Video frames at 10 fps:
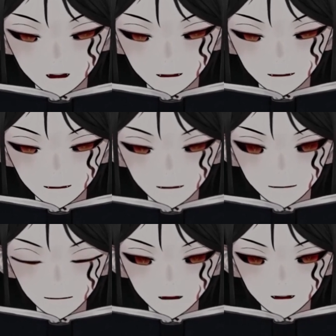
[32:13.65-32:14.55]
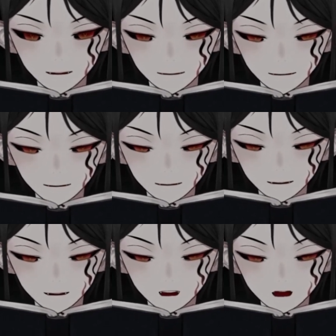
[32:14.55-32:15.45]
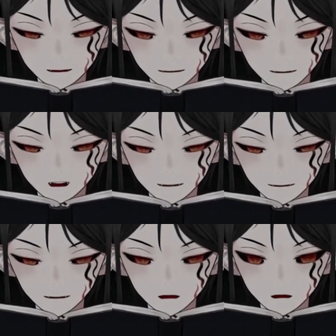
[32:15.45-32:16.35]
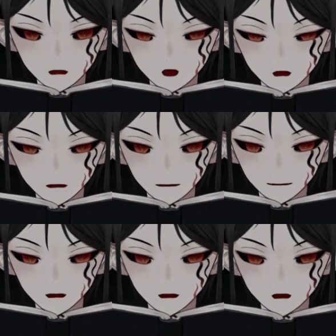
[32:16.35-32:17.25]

His feet slapped against the ground,